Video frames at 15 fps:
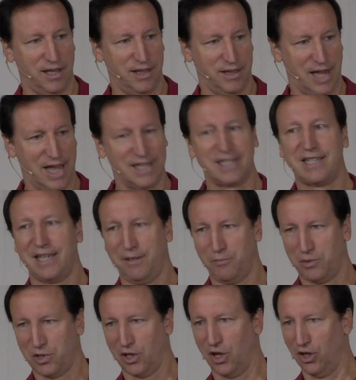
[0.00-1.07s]
that
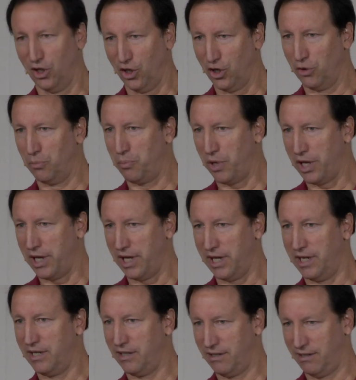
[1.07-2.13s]
seems a little bit
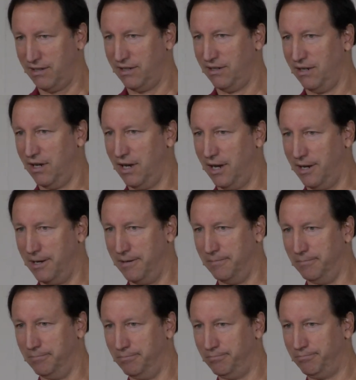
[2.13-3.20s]

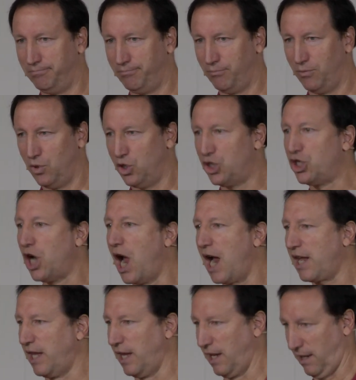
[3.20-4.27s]
um,
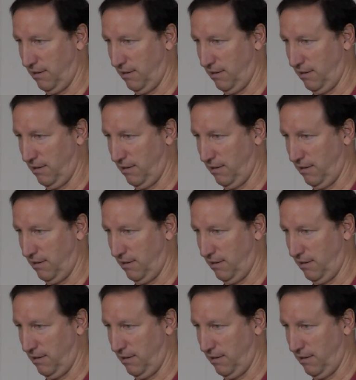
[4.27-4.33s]
shocking.